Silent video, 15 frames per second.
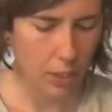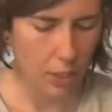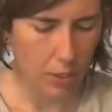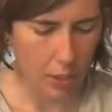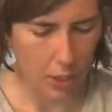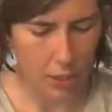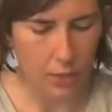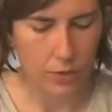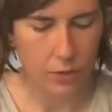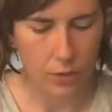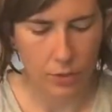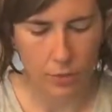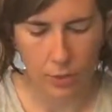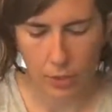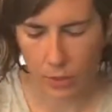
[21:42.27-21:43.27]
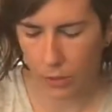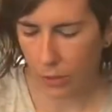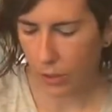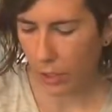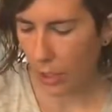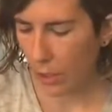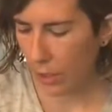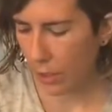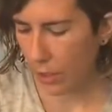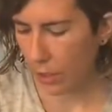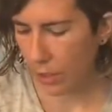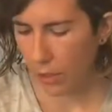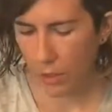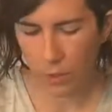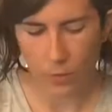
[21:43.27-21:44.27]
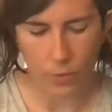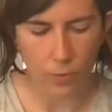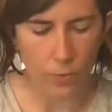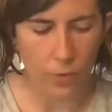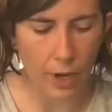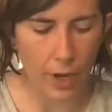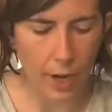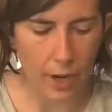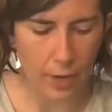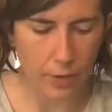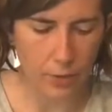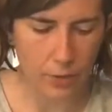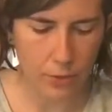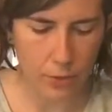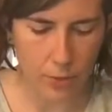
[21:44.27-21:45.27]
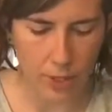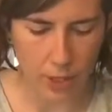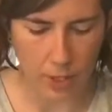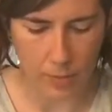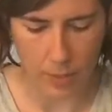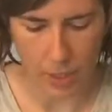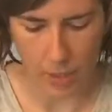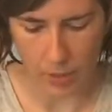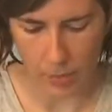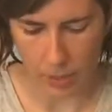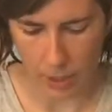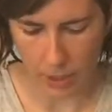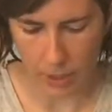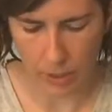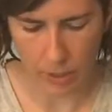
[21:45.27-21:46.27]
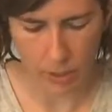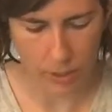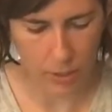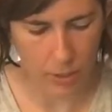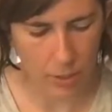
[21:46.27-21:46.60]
Okay, so we're gonna do another round with the bigger ones.